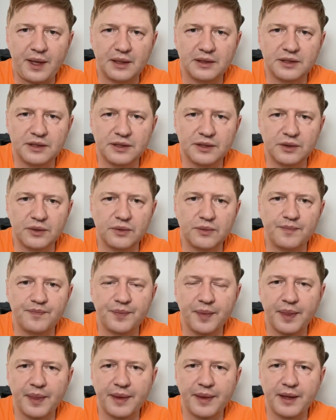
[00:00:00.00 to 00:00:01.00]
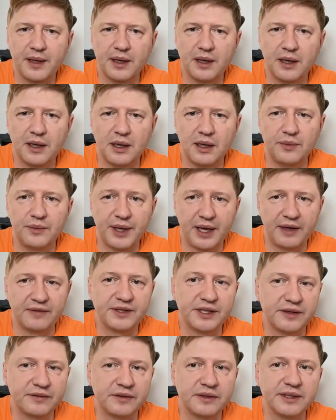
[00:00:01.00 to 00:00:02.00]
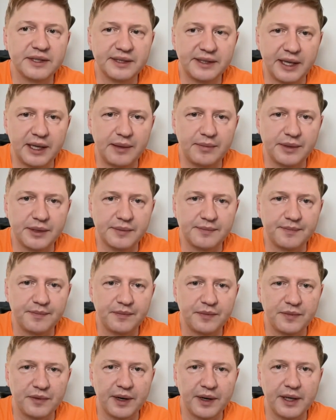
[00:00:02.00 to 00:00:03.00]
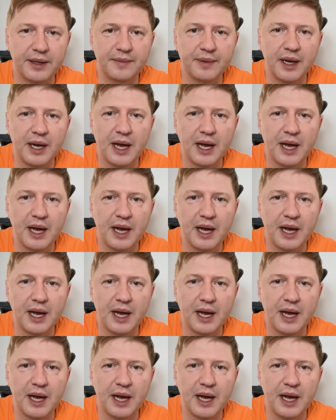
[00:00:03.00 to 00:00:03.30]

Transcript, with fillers: So uh, we have several steps, right?